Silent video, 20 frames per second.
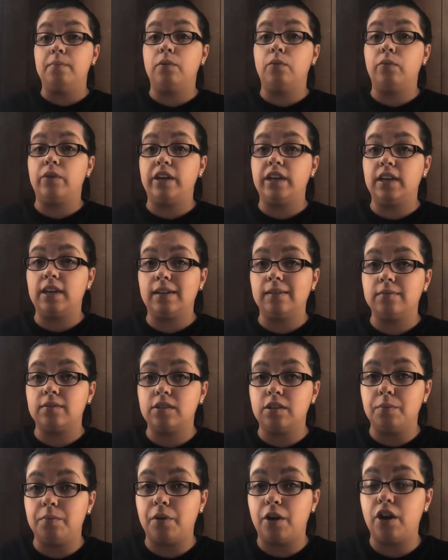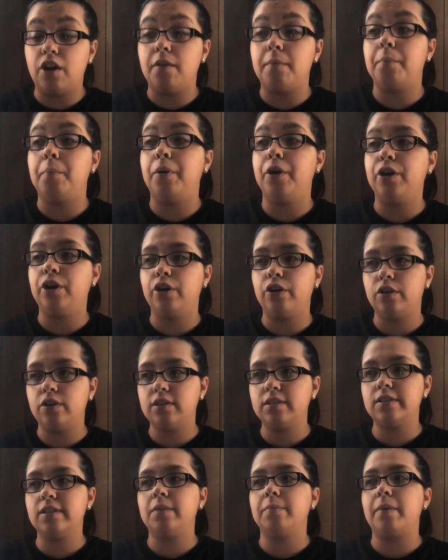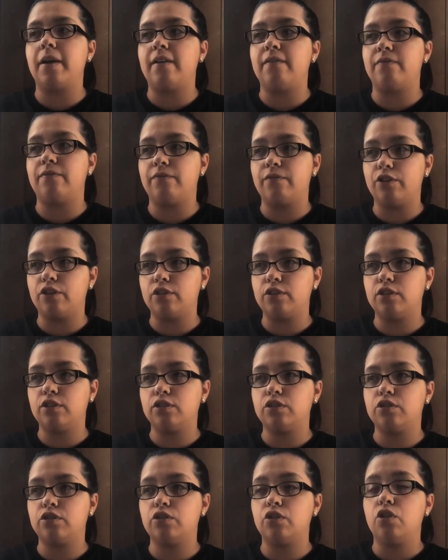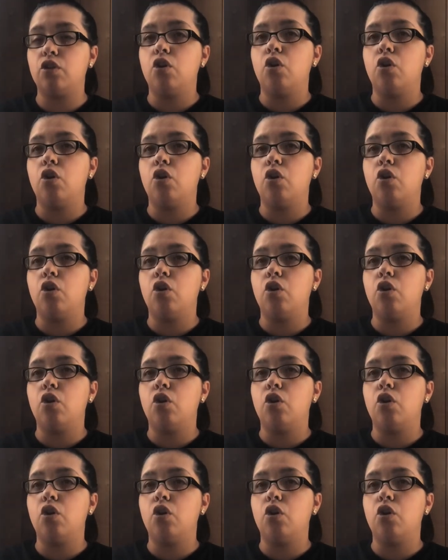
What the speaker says: But when it comes to the part of putting her to sleep at first,